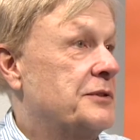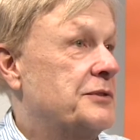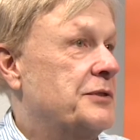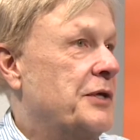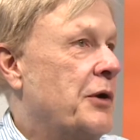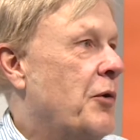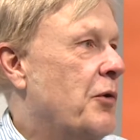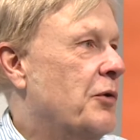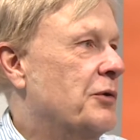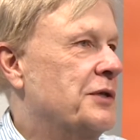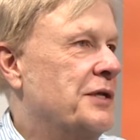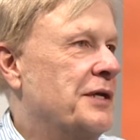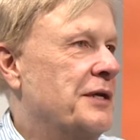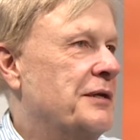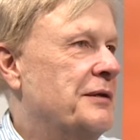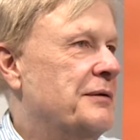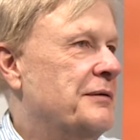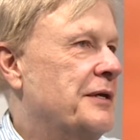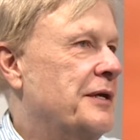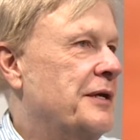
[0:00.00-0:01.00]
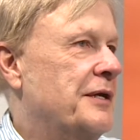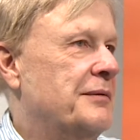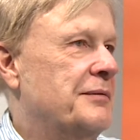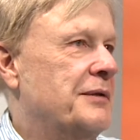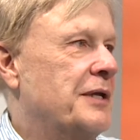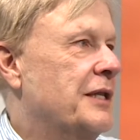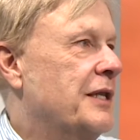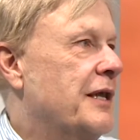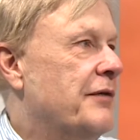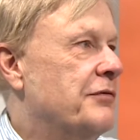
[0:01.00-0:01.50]
holding
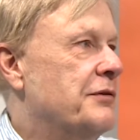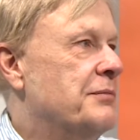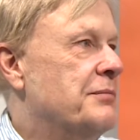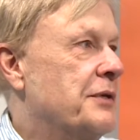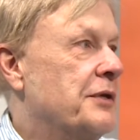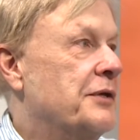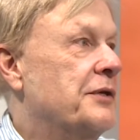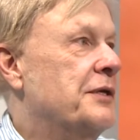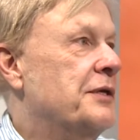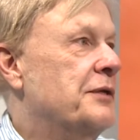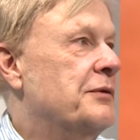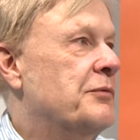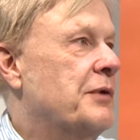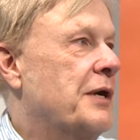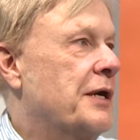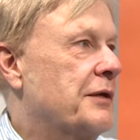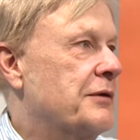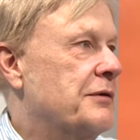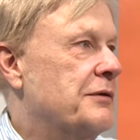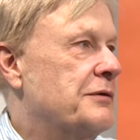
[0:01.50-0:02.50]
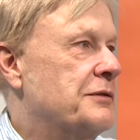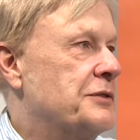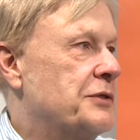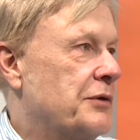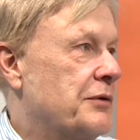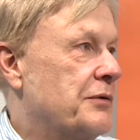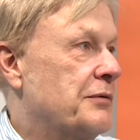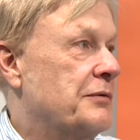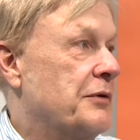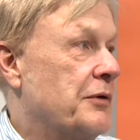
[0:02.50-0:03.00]
11 million records
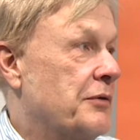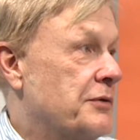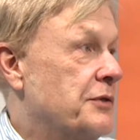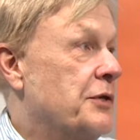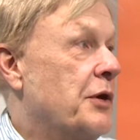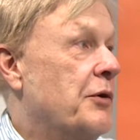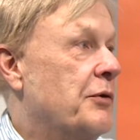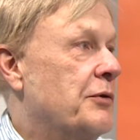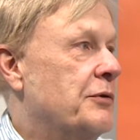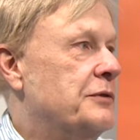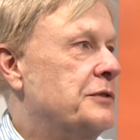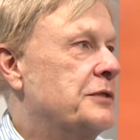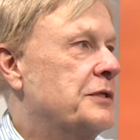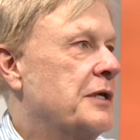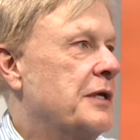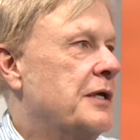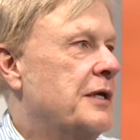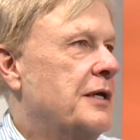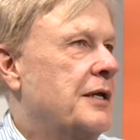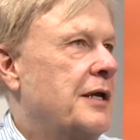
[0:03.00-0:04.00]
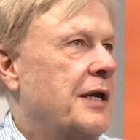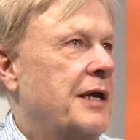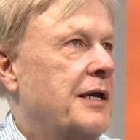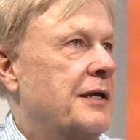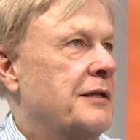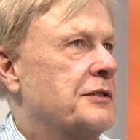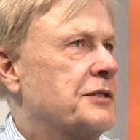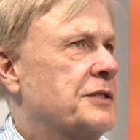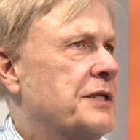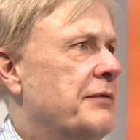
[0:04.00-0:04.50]
or nodes
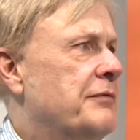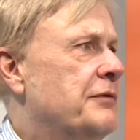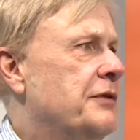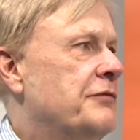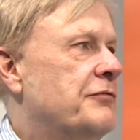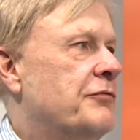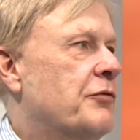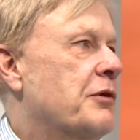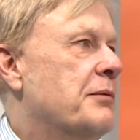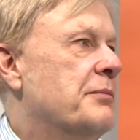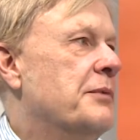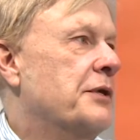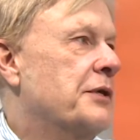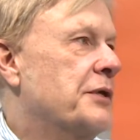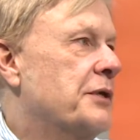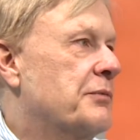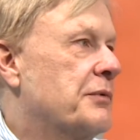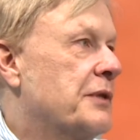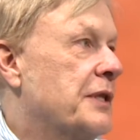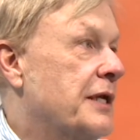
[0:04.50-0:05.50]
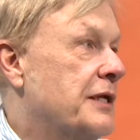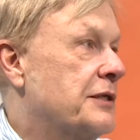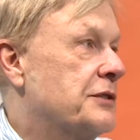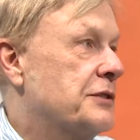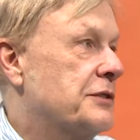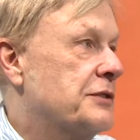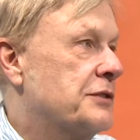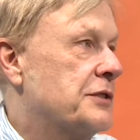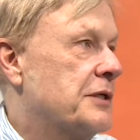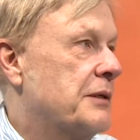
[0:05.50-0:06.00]
and 74 million
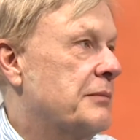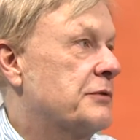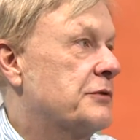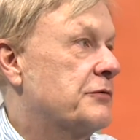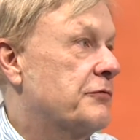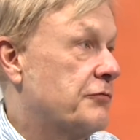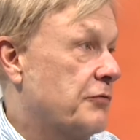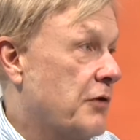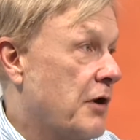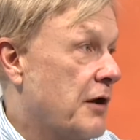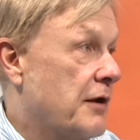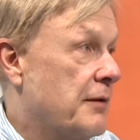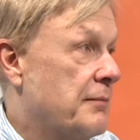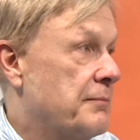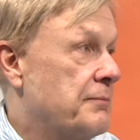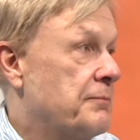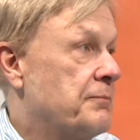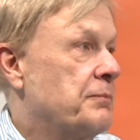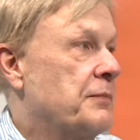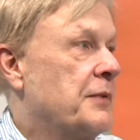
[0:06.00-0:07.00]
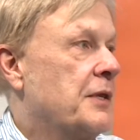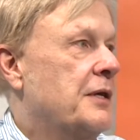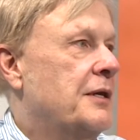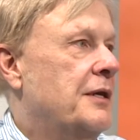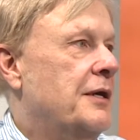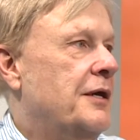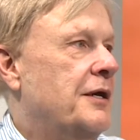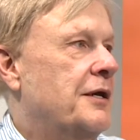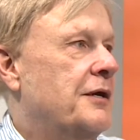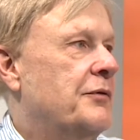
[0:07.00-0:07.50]
relationships from
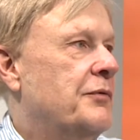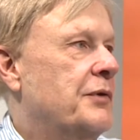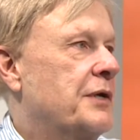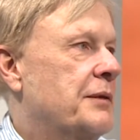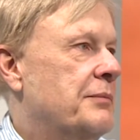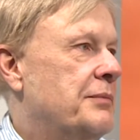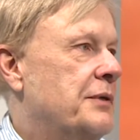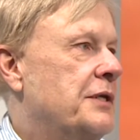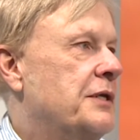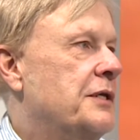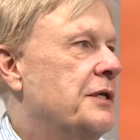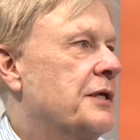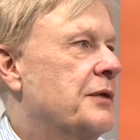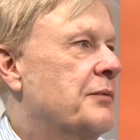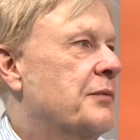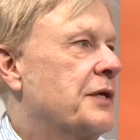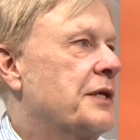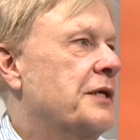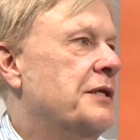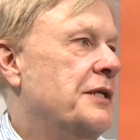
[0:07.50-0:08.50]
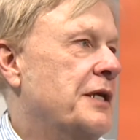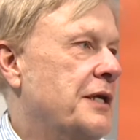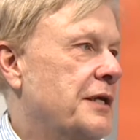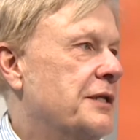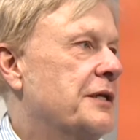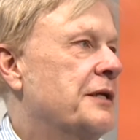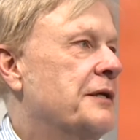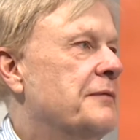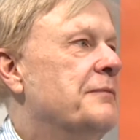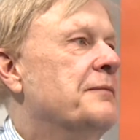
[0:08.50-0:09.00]
Wikipedia and
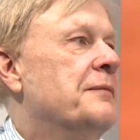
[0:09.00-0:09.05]
Wikidata